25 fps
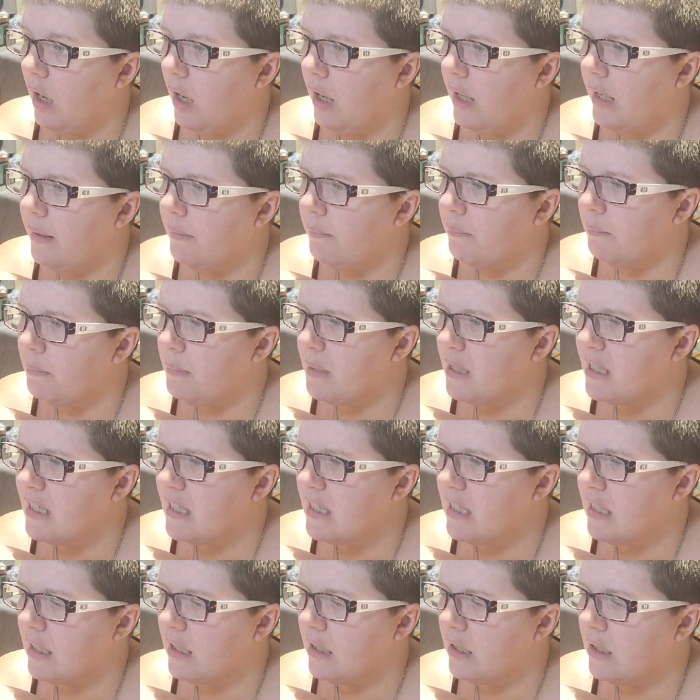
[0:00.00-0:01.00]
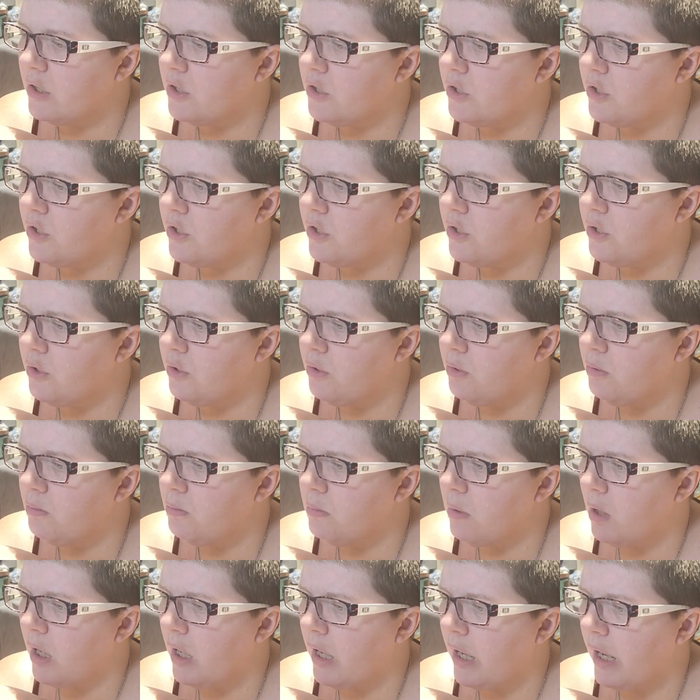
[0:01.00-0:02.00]
I am missing to
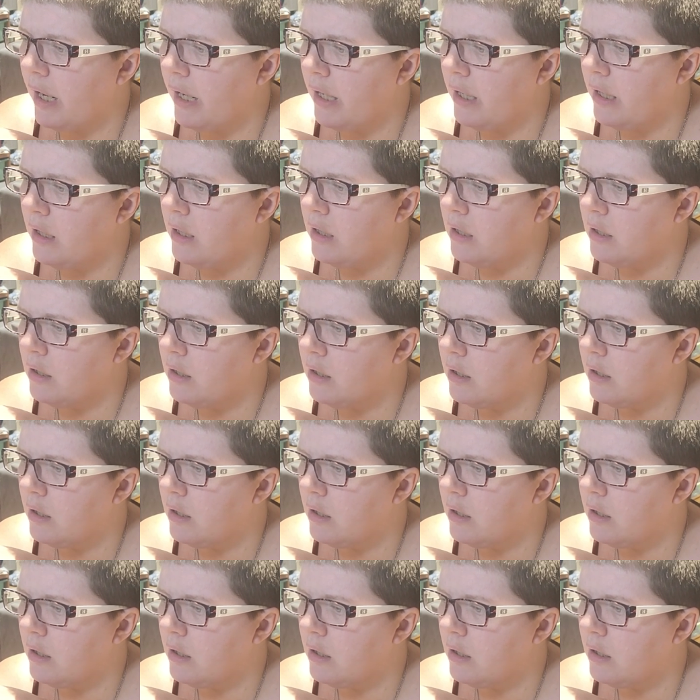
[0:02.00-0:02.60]
my.